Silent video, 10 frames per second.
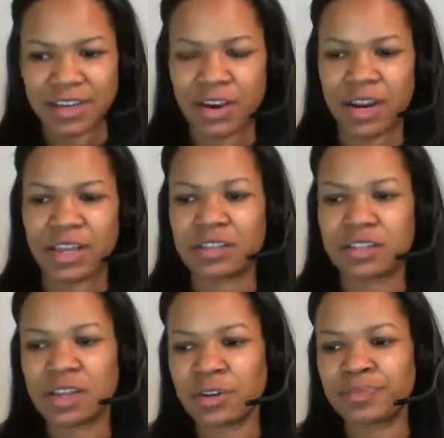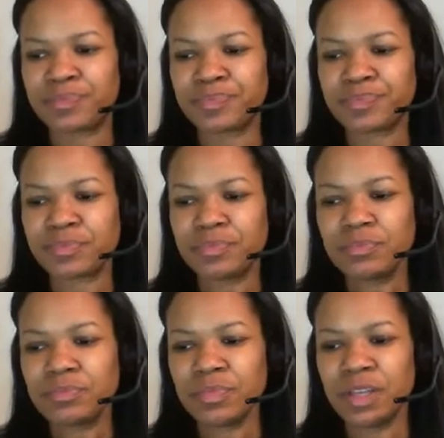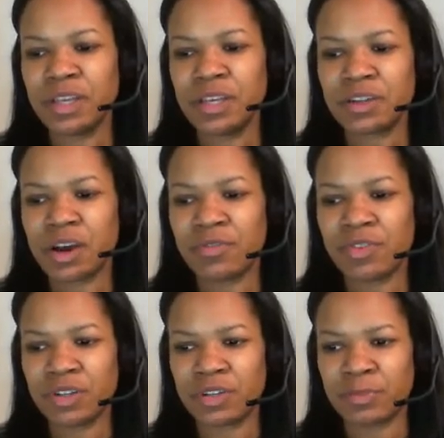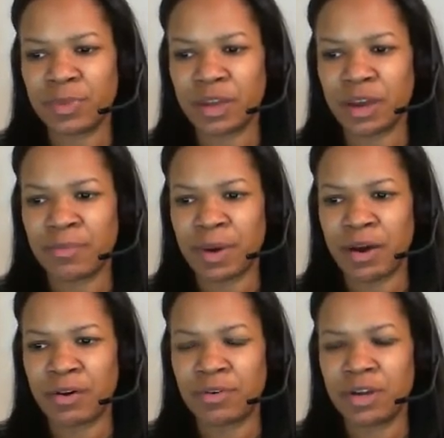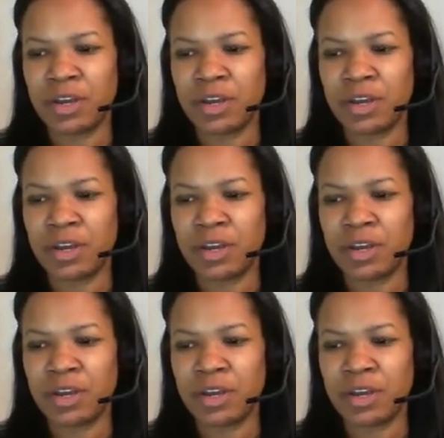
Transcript: All right, so let's talk for a little bit about,